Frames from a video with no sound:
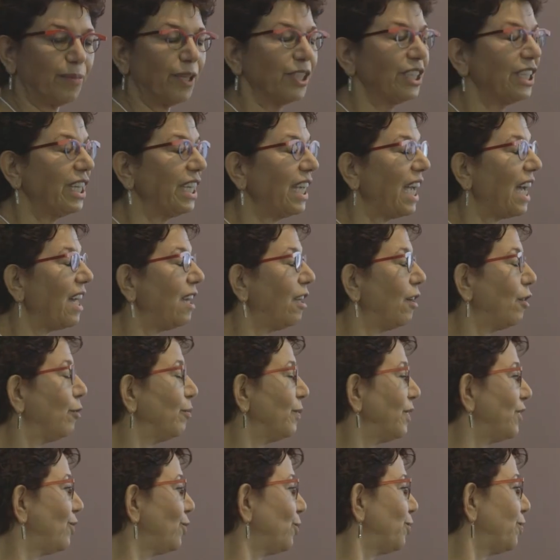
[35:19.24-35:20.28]
but they allowed
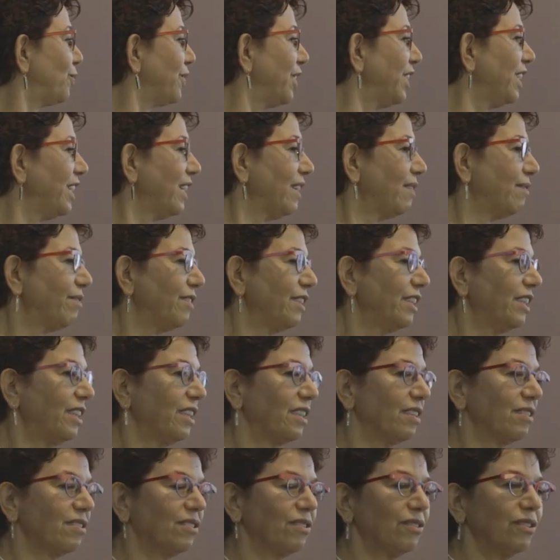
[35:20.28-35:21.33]
me to bring
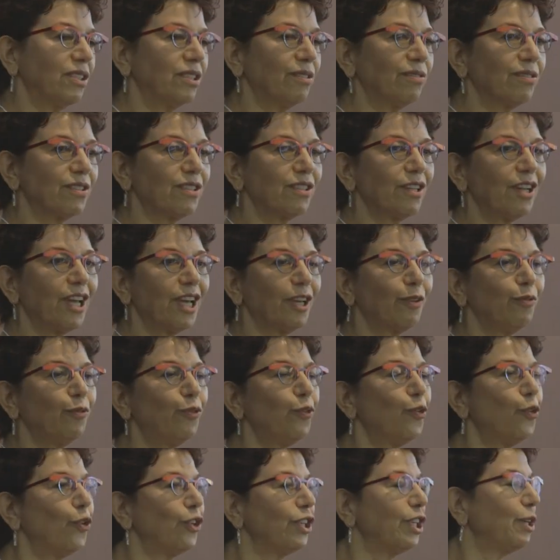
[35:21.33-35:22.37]
everything. So it was like
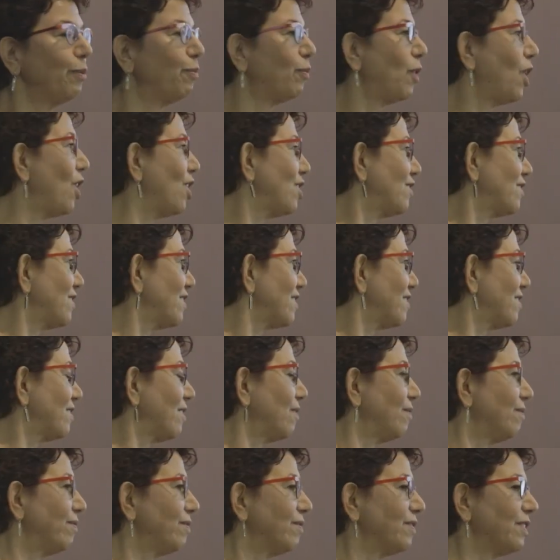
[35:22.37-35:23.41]
40 boxes
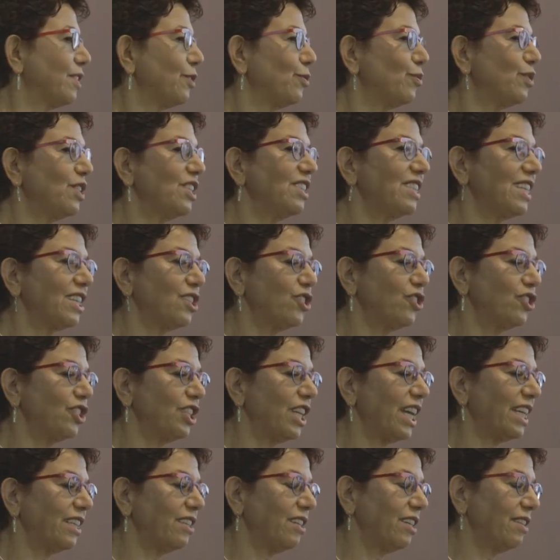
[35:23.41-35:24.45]
of the research
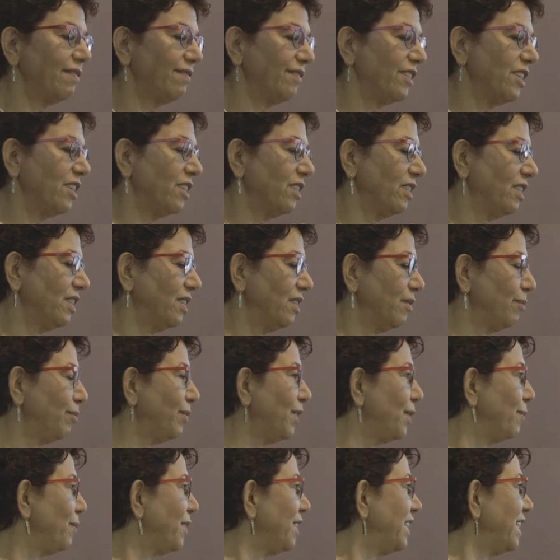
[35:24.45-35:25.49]
that I've done in
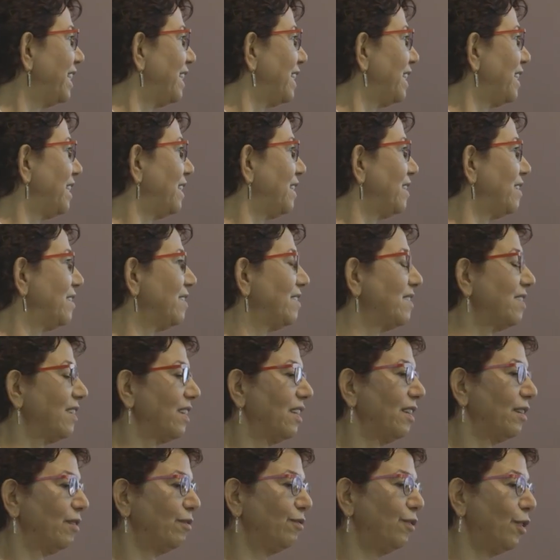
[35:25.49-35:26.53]
PBDEs,
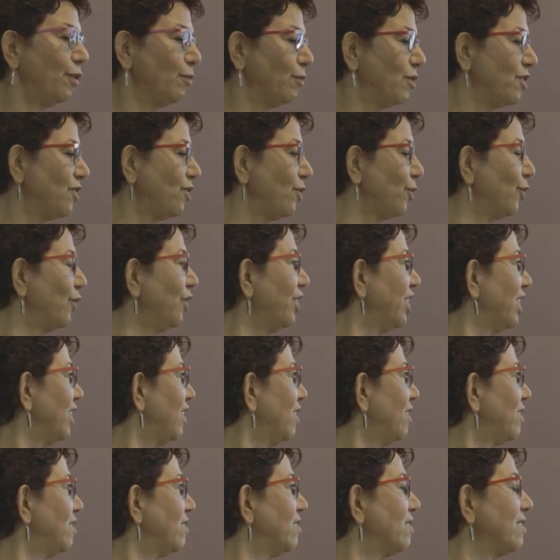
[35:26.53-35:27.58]

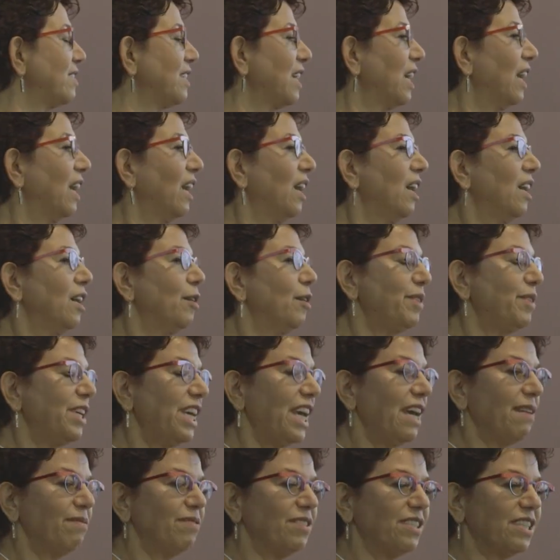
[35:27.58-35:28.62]
pharmaceuticals,
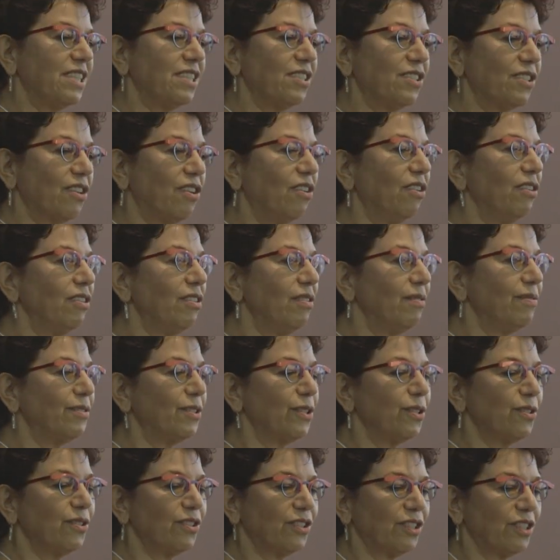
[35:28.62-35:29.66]
PFCs, all of
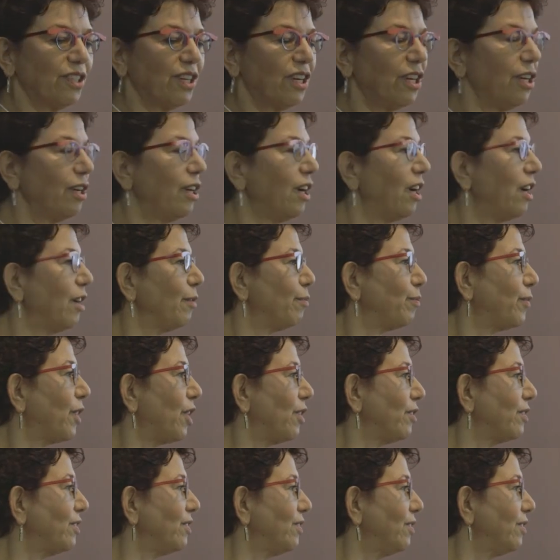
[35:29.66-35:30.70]
those I
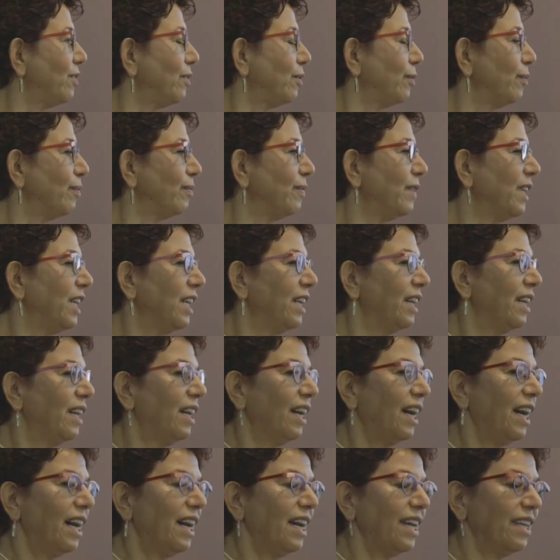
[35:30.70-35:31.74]
brought home.
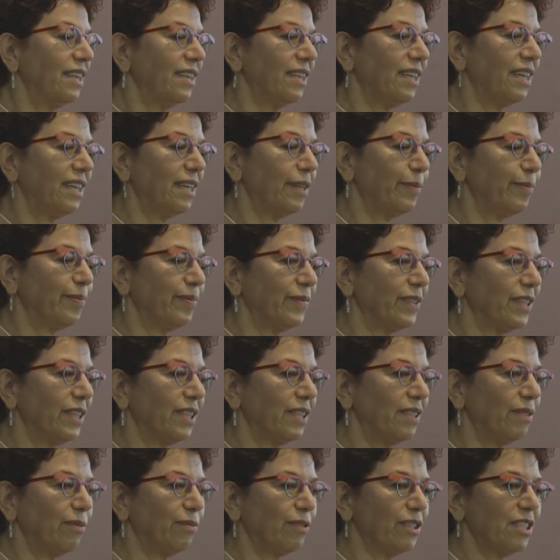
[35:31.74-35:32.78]
And
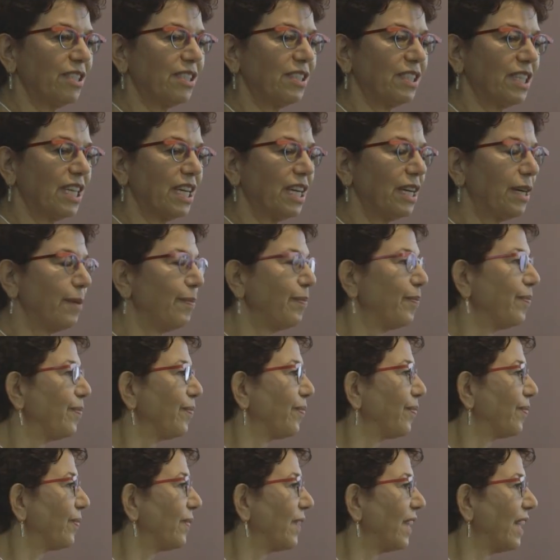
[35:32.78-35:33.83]
it was
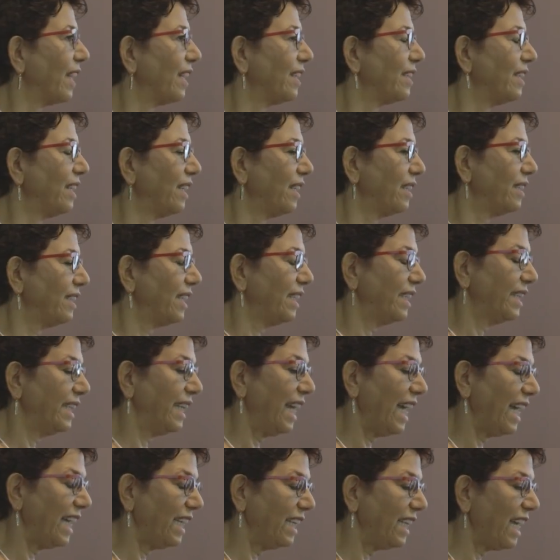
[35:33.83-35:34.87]
the
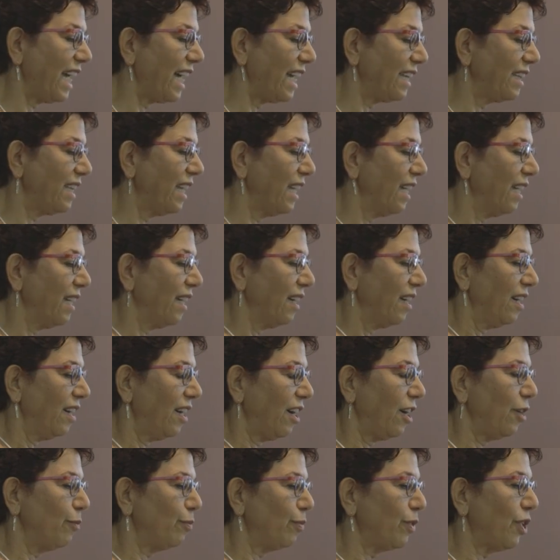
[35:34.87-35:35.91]
day that
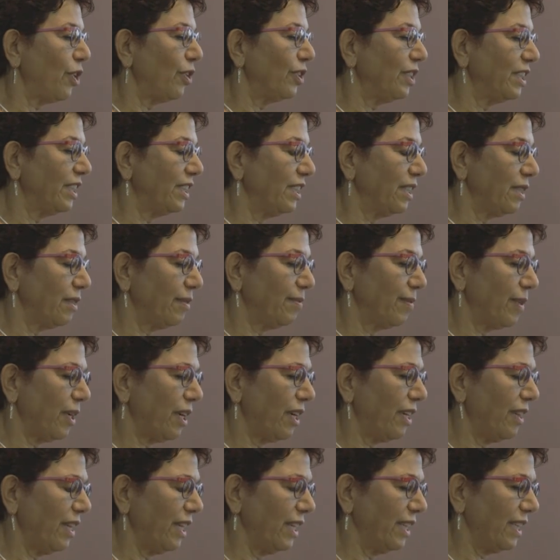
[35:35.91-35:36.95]
I brought in
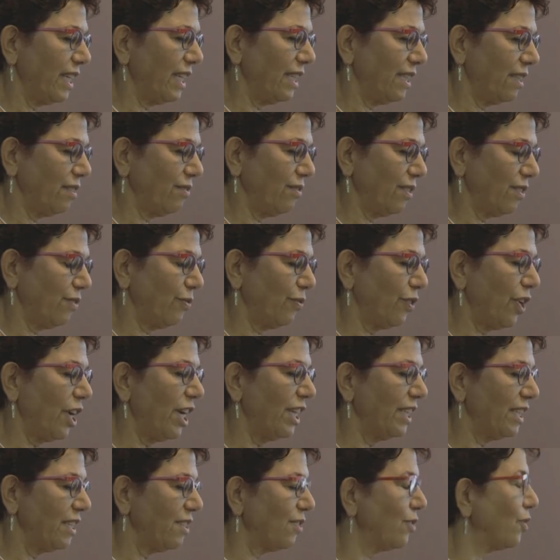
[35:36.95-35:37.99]
I think that it was
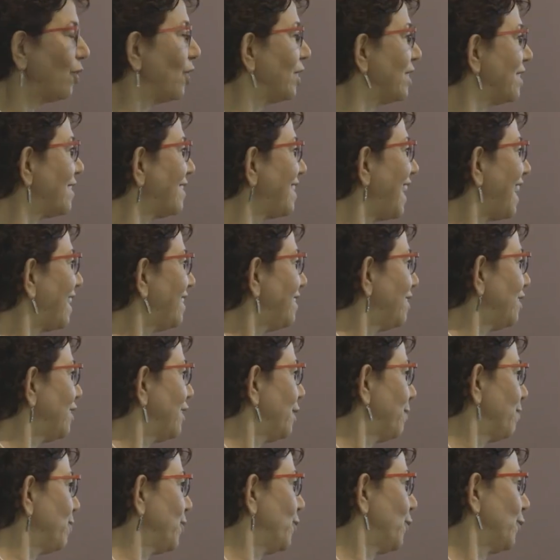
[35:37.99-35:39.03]
Friday. So on
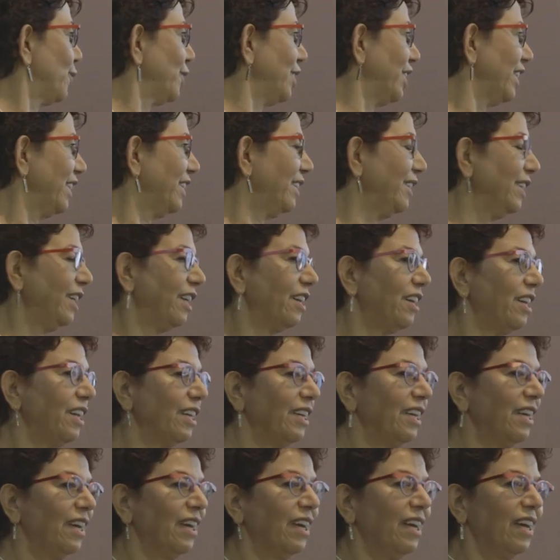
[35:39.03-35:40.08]
Saturday morning,
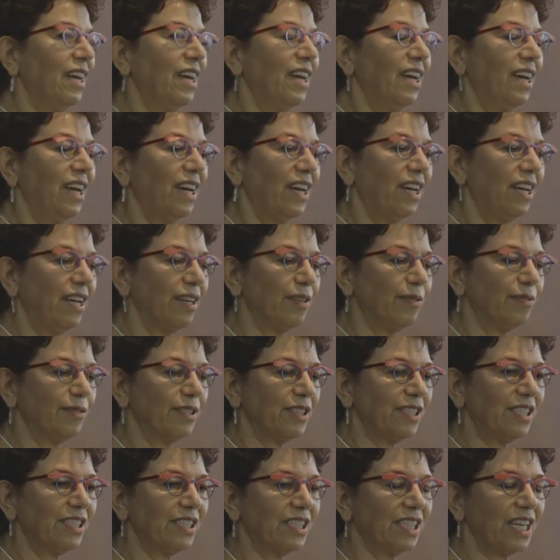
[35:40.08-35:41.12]
I
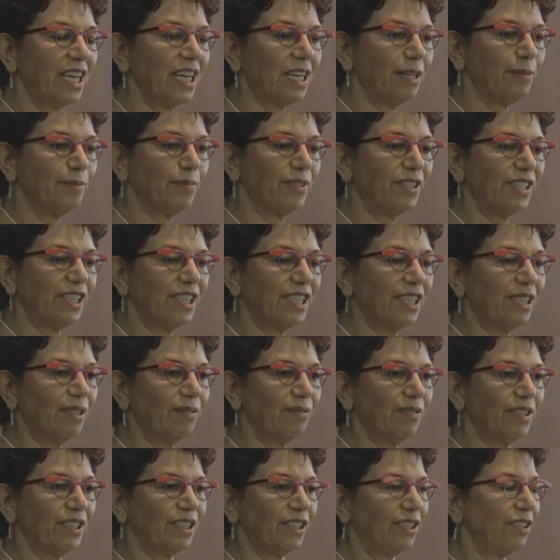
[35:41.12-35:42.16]
was
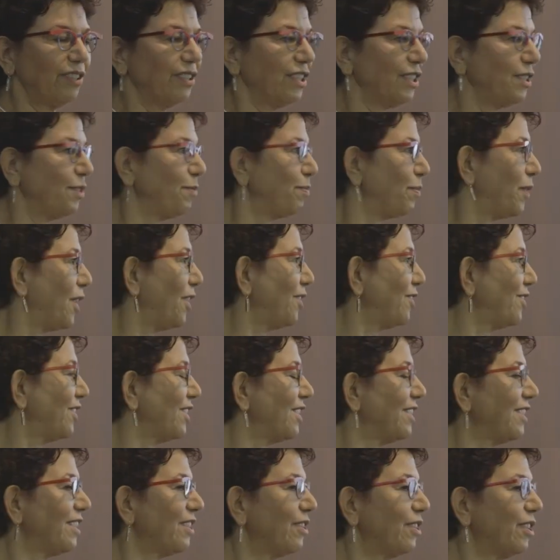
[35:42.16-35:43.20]
sitting with all these
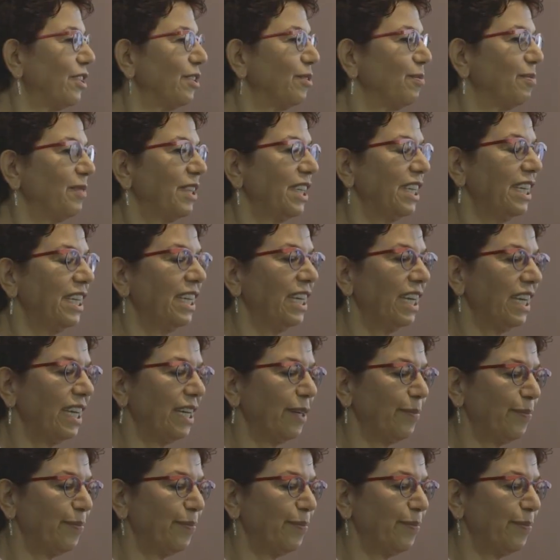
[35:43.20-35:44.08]
boxes around me,